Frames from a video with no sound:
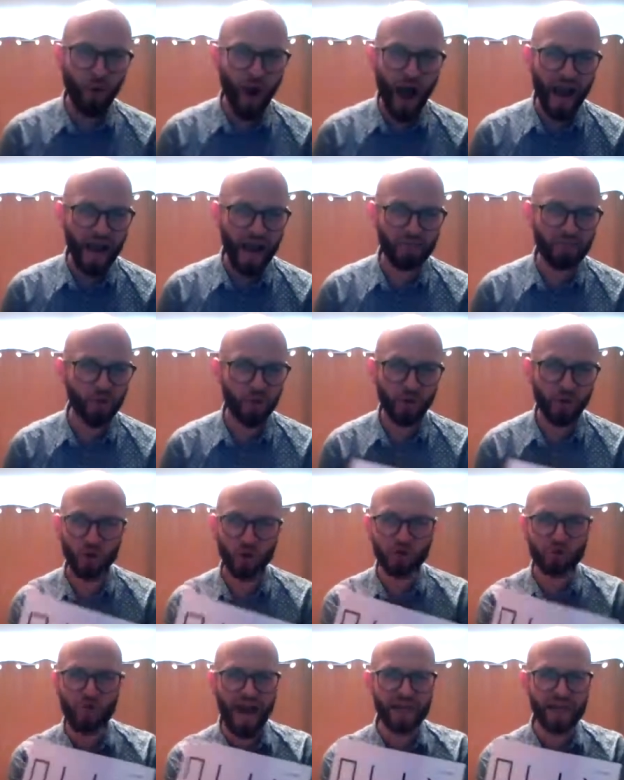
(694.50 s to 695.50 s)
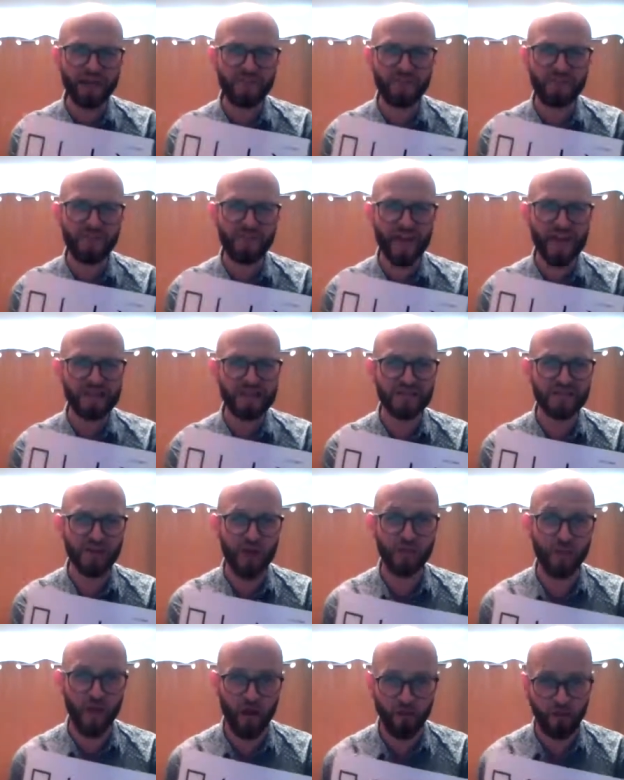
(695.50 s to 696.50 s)
know why I pull those random faces
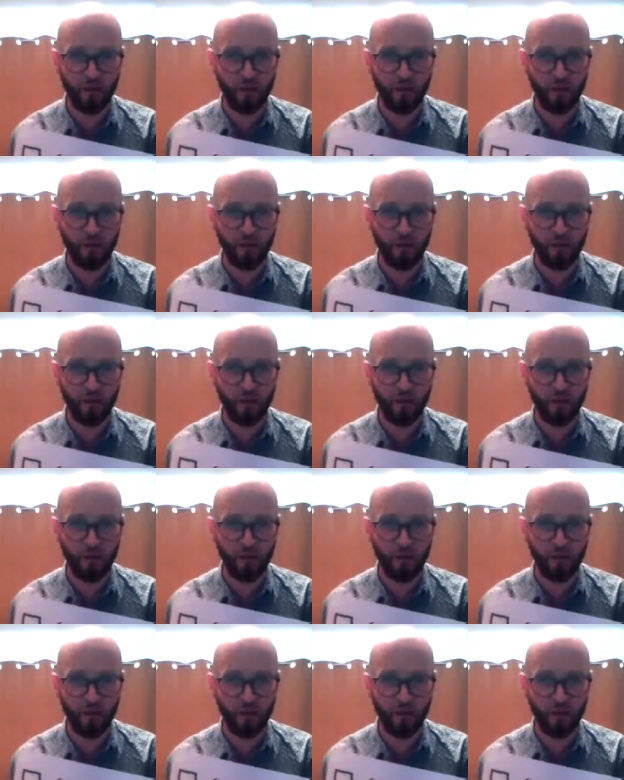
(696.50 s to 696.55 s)
on